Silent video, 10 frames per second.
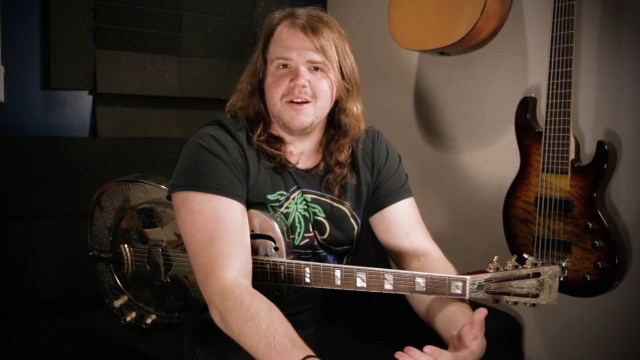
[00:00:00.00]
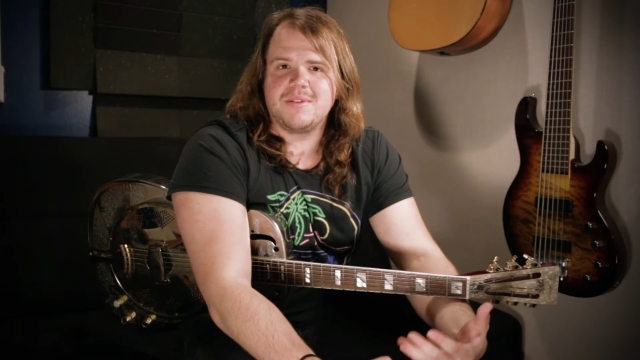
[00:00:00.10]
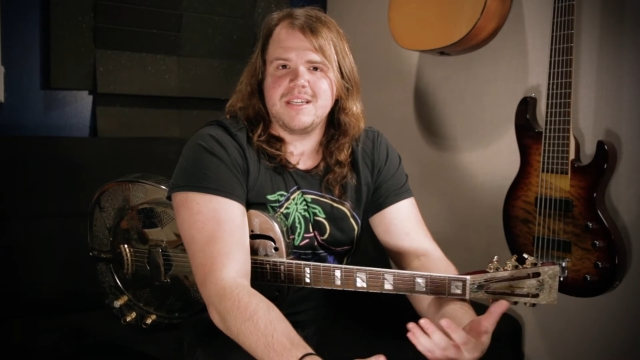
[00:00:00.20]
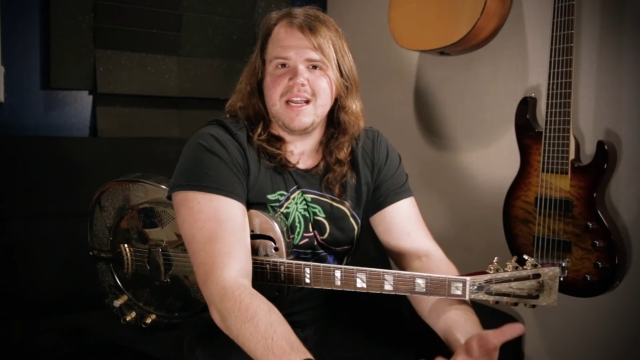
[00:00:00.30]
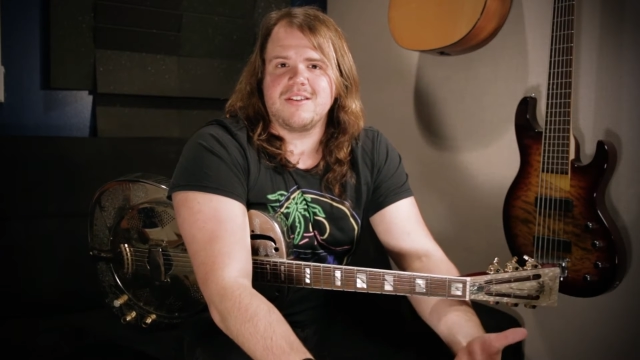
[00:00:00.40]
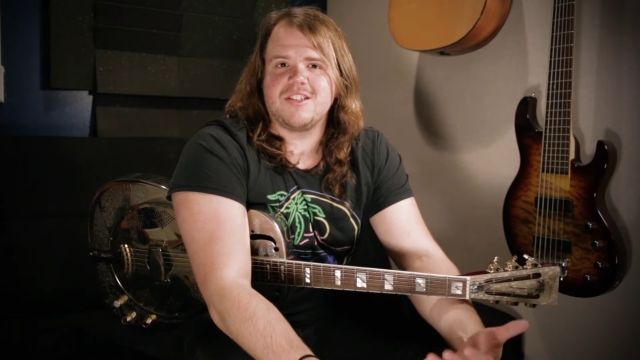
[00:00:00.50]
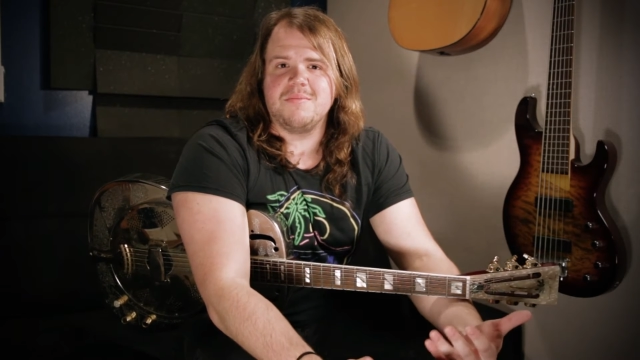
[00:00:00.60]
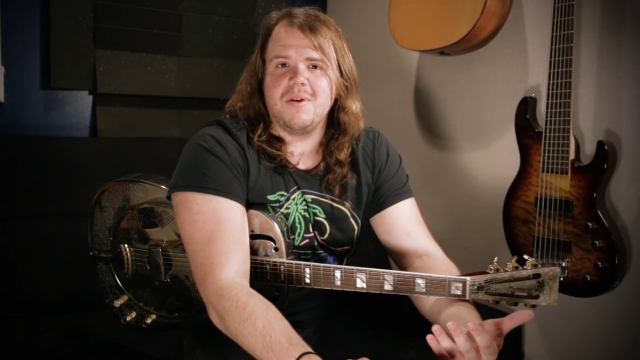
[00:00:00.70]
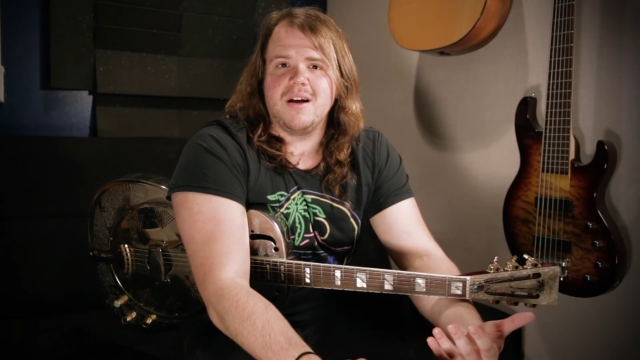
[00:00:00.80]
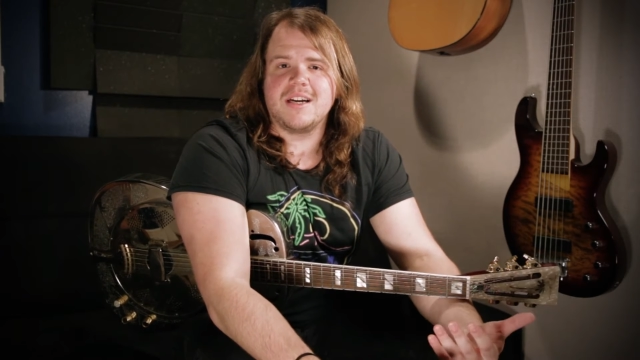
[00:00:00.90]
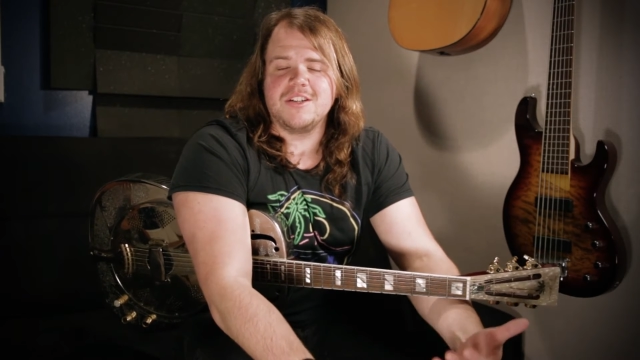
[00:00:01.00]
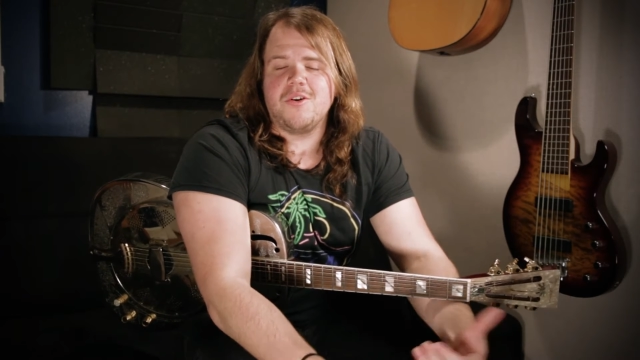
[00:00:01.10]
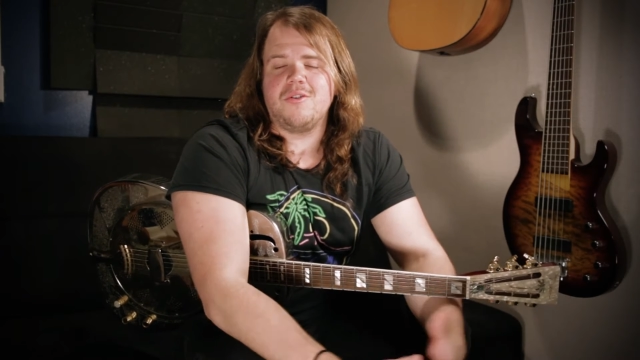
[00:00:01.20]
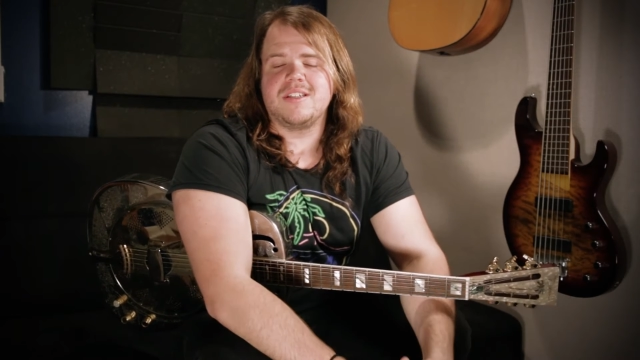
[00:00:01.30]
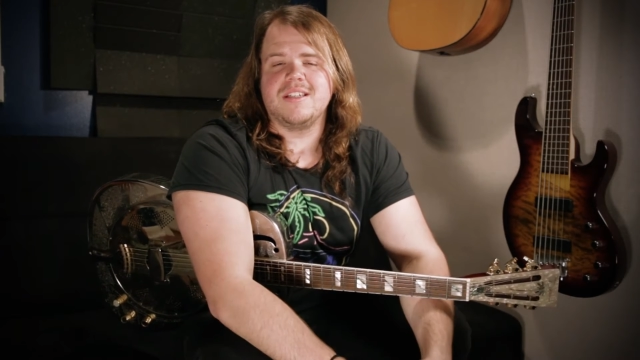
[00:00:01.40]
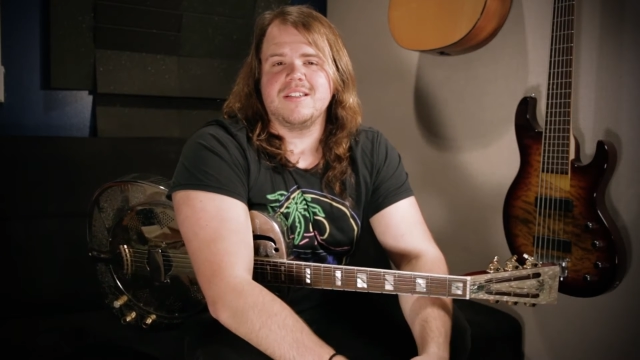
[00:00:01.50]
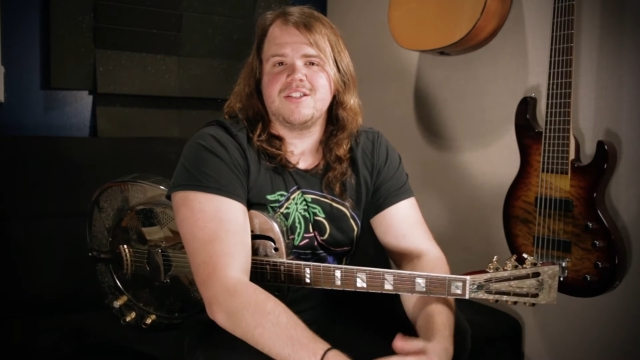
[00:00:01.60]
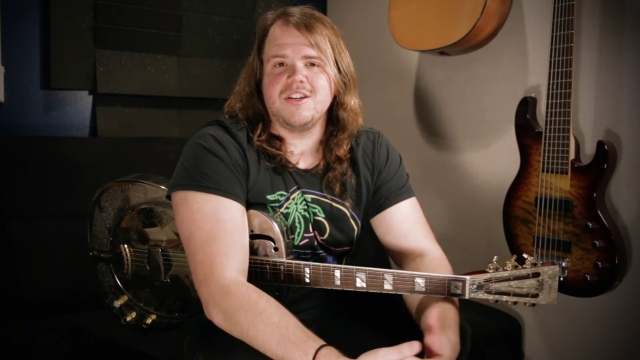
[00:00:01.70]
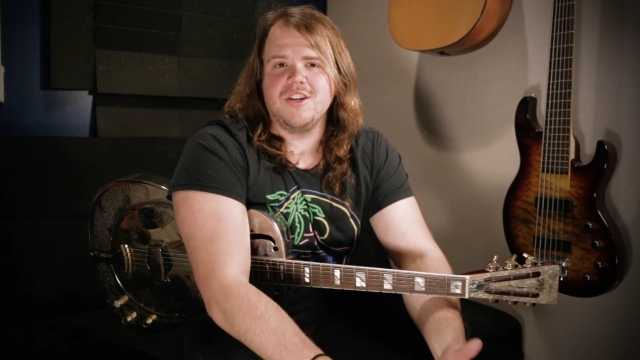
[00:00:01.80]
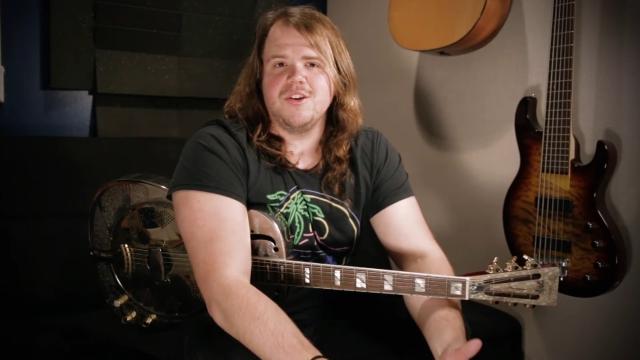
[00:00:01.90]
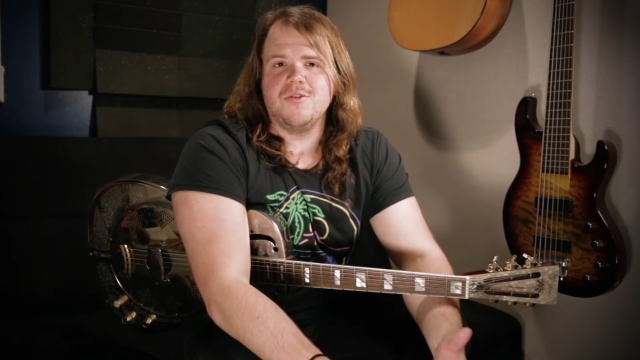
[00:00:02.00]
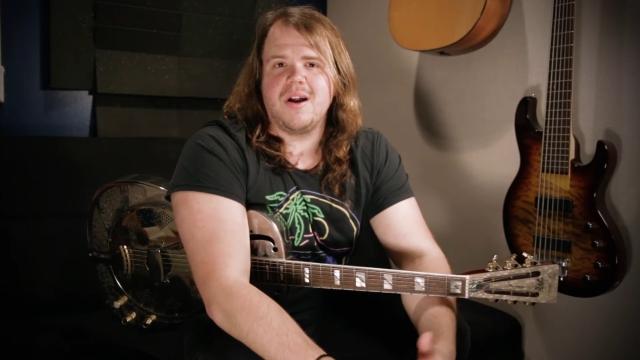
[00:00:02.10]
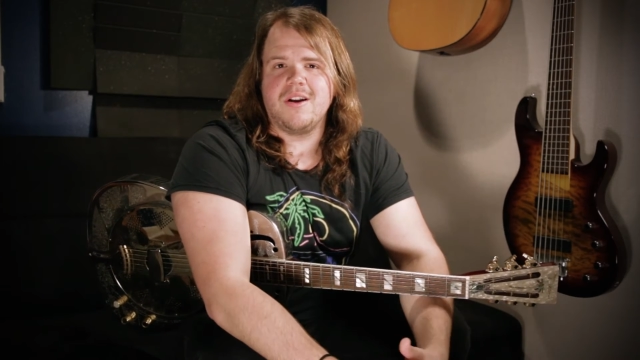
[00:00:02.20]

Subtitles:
send out some condolences to you.